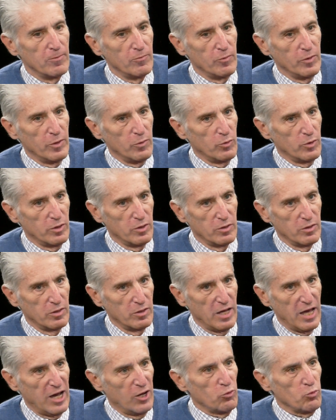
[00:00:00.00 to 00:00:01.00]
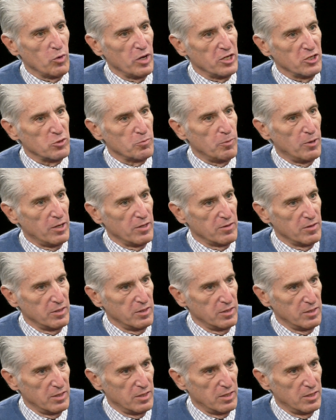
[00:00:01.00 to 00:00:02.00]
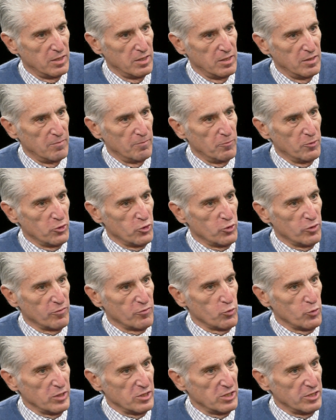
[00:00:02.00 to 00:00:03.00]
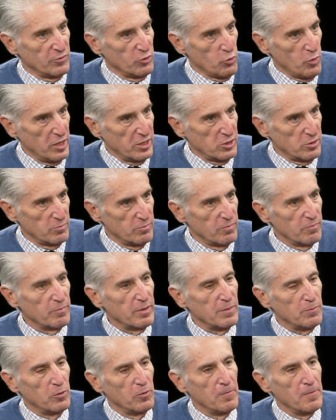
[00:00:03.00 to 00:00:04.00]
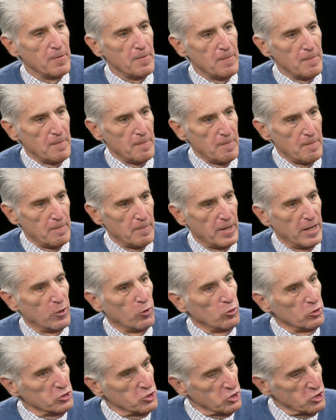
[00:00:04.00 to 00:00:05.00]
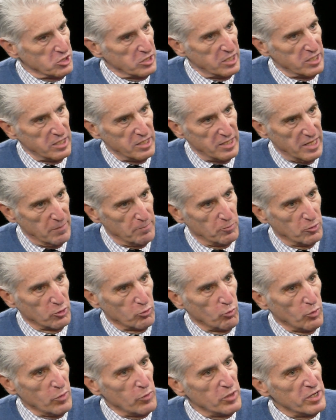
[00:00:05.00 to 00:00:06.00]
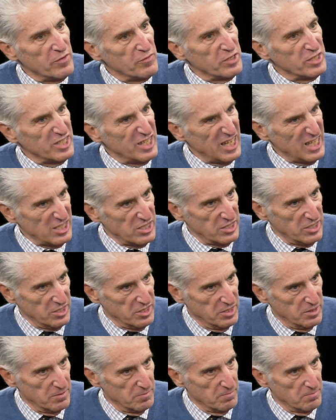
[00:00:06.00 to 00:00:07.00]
We were outraged by the uh, murder of three civil rights people. But I also said in that book, we were never tested.